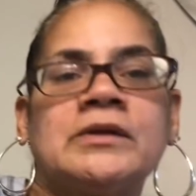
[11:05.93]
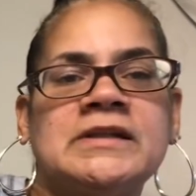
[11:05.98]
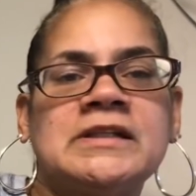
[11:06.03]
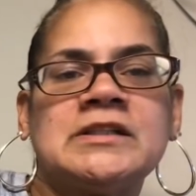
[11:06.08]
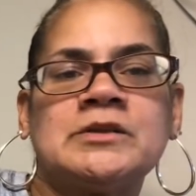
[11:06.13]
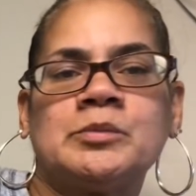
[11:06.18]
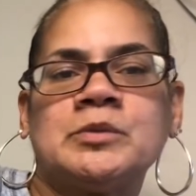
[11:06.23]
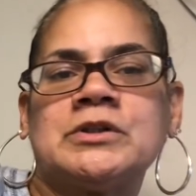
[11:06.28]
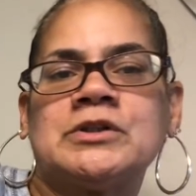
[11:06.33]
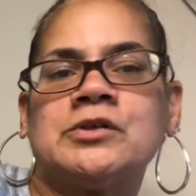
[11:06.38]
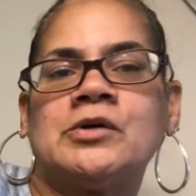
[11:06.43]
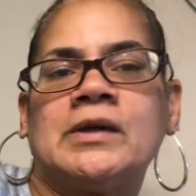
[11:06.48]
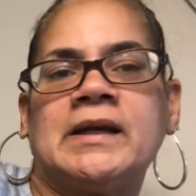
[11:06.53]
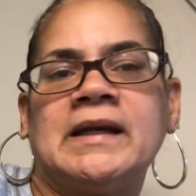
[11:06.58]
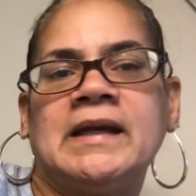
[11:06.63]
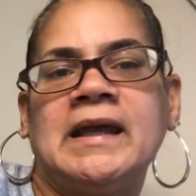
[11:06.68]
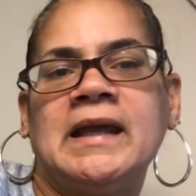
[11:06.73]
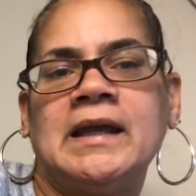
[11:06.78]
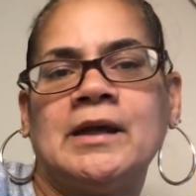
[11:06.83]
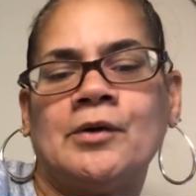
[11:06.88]
This one's
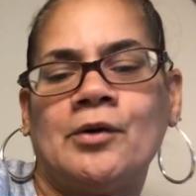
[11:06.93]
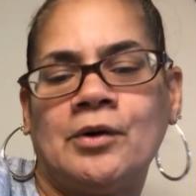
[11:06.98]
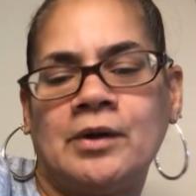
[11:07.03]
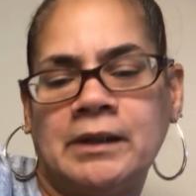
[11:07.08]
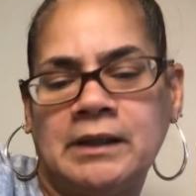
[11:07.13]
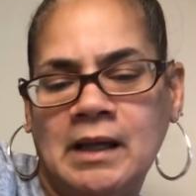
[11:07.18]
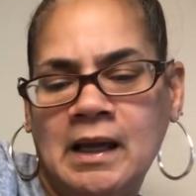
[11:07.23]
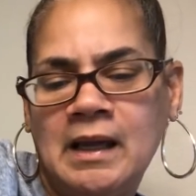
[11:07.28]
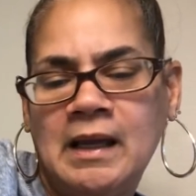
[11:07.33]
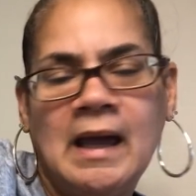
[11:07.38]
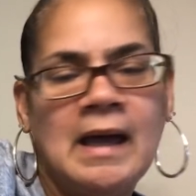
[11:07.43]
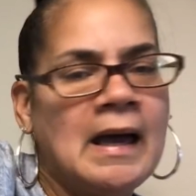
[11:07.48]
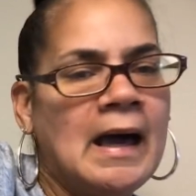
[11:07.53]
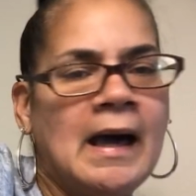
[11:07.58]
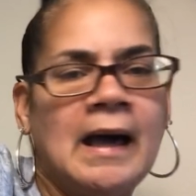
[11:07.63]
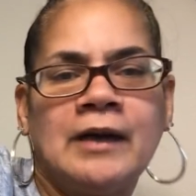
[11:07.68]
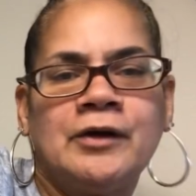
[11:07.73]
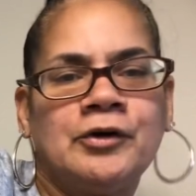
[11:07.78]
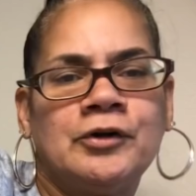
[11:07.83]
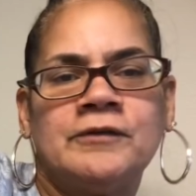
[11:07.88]
looking head on.
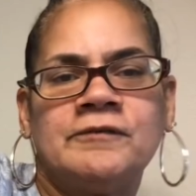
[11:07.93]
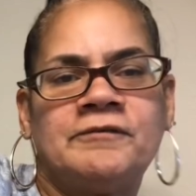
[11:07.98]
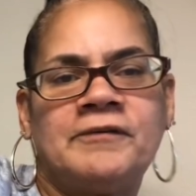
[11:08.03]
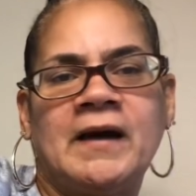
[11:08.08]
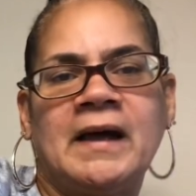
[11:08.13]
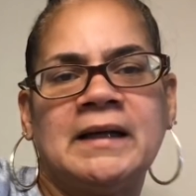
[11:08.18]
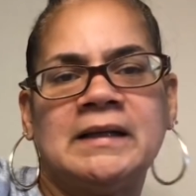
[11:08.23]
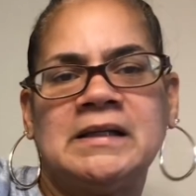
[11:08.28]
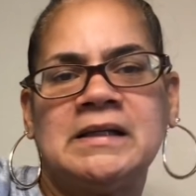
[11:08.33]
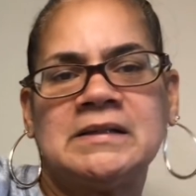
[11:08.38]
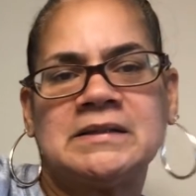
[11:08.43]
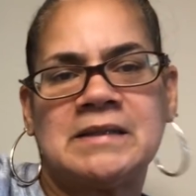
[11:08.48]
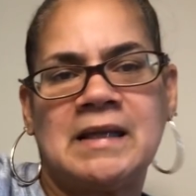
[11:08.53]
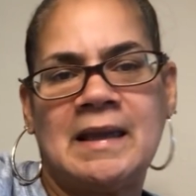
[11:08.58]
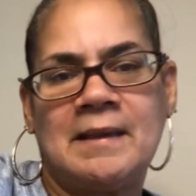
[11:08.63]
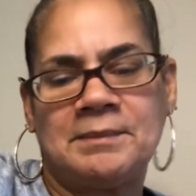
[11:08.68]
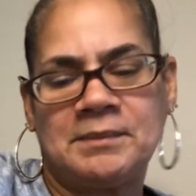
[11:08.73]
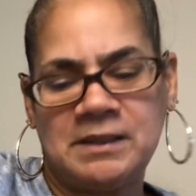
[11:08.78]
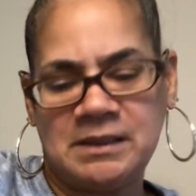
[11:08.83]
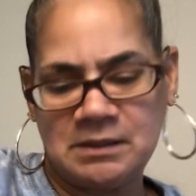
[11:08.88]
I couldn't find these
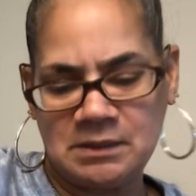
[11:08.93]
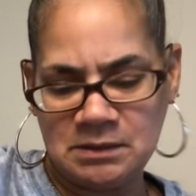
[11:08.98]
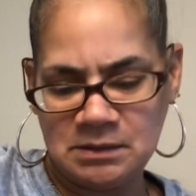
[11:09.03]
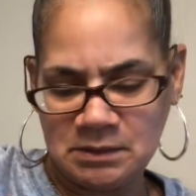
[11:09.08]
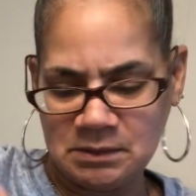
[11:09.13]
napkins.